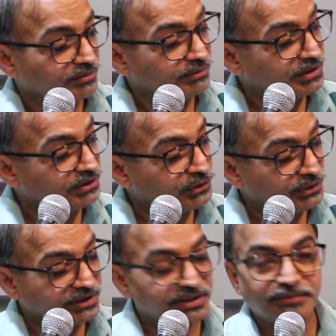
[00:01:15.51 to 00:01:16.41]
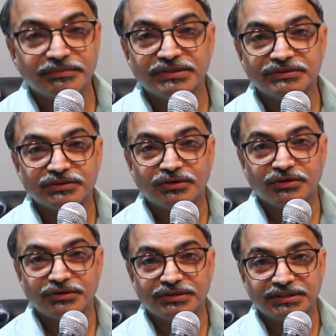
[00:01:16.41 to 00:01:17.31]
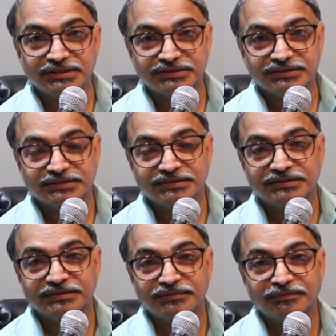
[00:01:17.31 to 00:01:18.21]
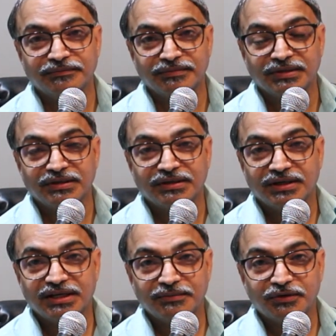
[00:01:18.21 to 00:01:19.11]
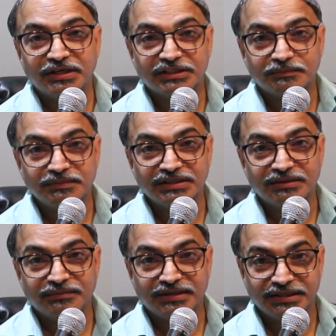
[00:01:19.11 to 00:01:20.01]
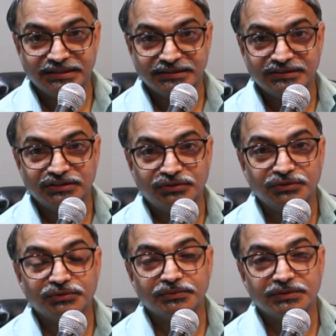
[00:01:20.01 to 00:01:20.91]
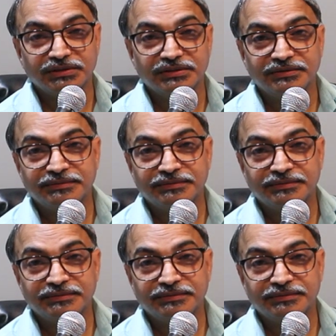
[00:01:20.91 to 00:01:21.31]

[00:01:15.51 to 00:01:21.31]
with unit numbers on this. I would explain why this is useful.